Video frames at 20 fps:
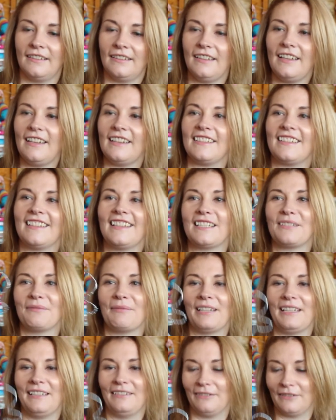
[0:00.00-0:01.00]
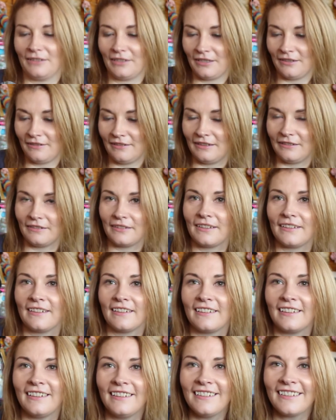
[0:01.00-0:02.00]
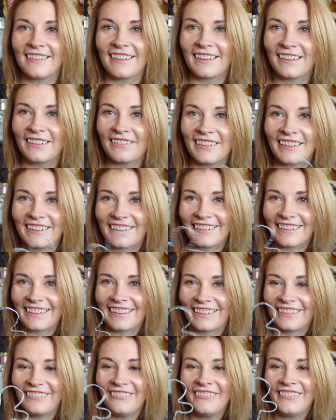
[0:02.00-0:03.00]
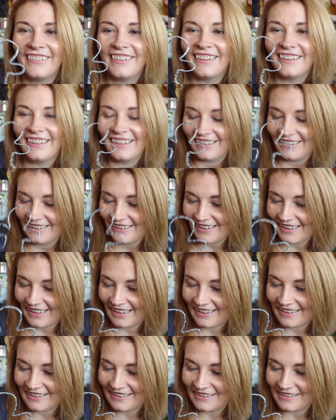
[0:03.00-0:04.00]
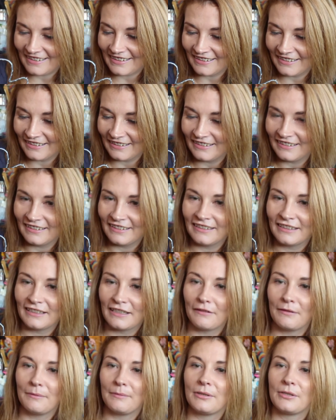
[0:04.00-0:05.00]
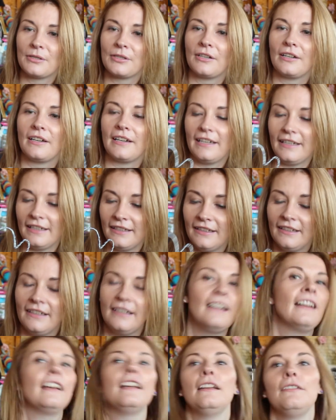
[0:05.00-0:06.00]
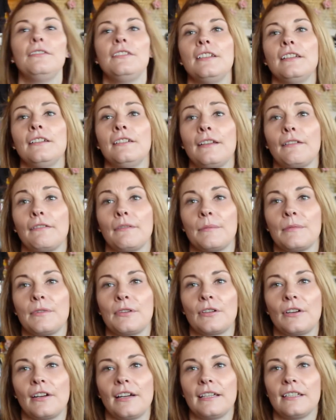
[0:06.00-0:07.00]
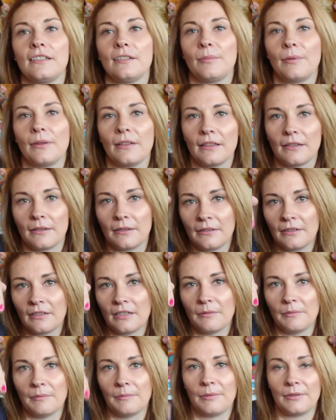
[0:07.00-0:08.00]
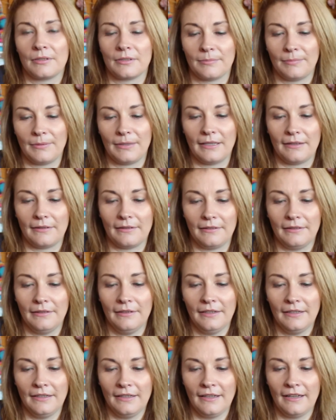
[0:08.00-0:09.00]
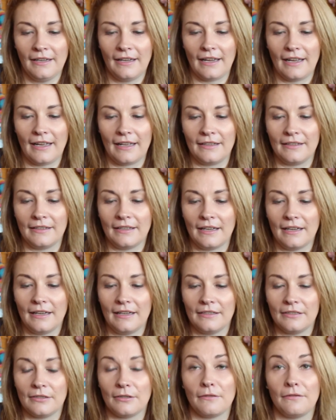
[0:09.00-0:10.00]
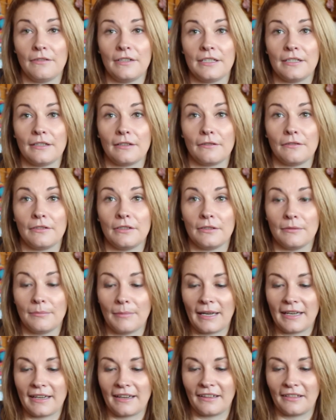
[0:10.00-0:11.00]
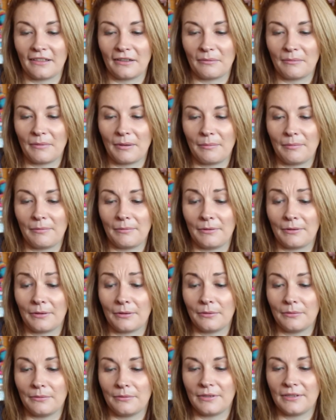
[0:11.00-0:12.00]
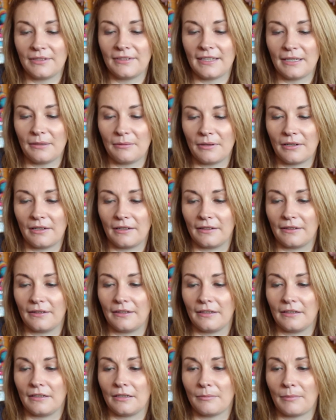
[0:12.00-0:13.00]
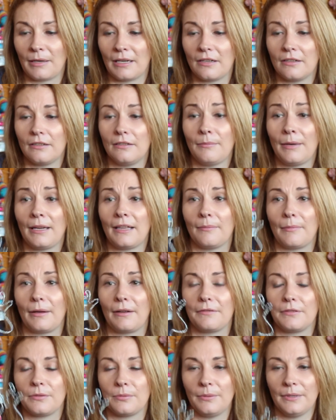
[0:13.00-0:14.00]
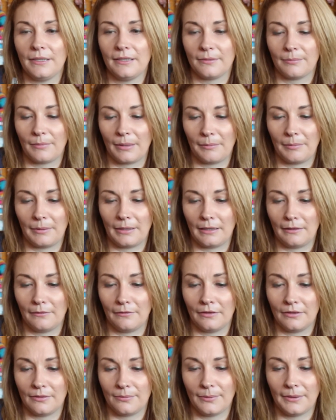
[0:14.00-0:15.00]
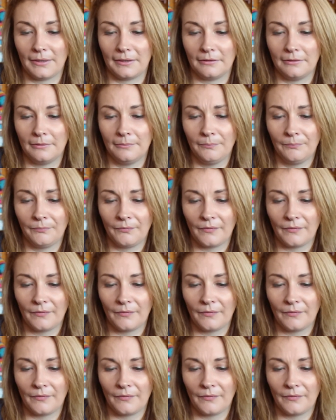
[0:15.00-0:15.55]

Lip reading: Yeah, so that's my little cute little designs. I hope you like them and give them a try. And if you do give them a try, do put in the comment box below and do a video of you making them. It'd be cool to see what kind of thing you can make. To make them out of twigs maybe even as well.